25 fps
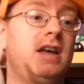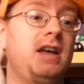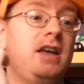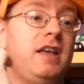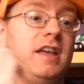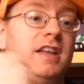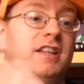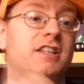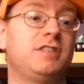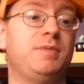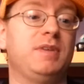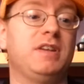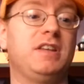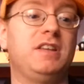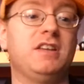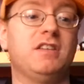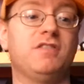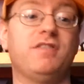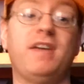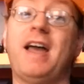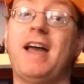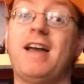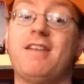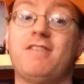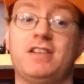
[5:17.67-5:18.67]
And speaking
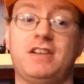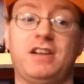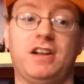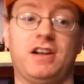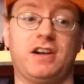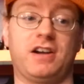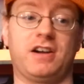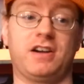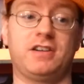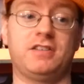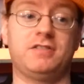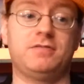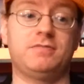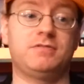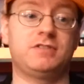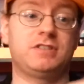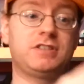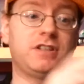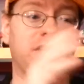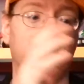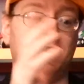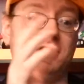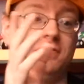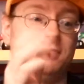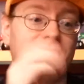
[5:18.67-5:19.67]
of avatar
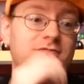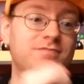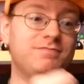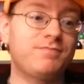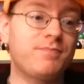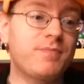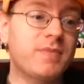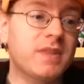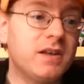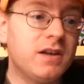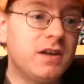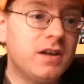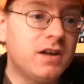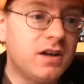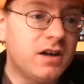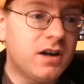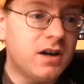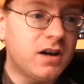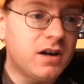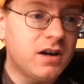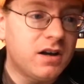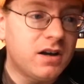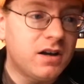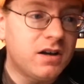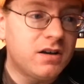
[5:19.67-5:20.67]
stuff,
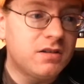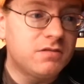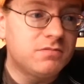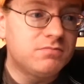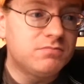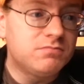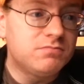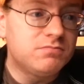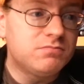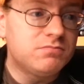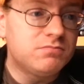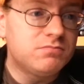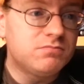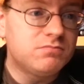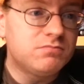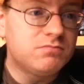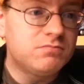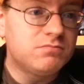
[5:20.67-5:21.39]
um,